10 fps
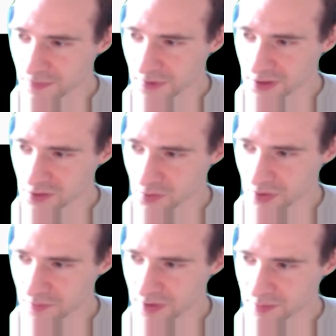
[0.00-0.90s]

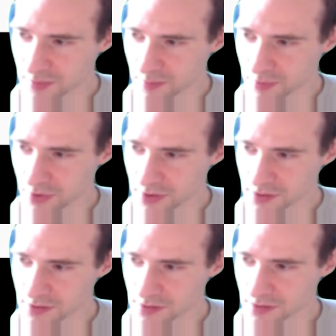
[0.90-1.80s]
Three way big
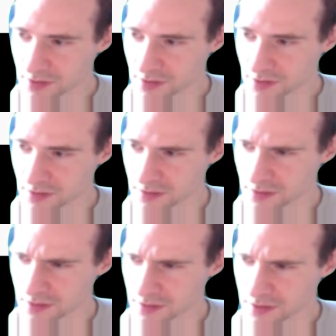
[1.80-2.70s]
pots.
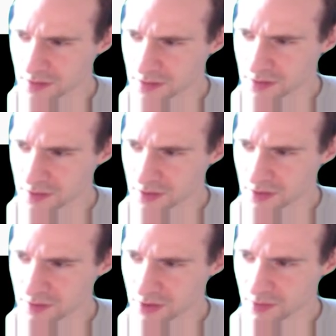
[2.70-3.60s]
Did
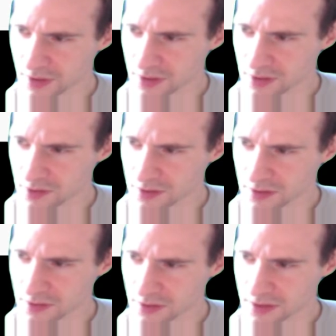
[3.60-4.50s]
we already looked
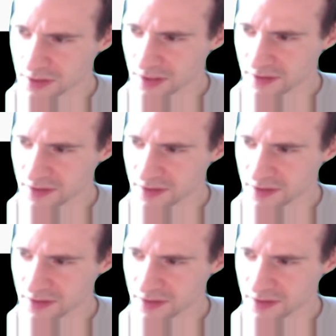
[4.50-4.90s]
into it? I,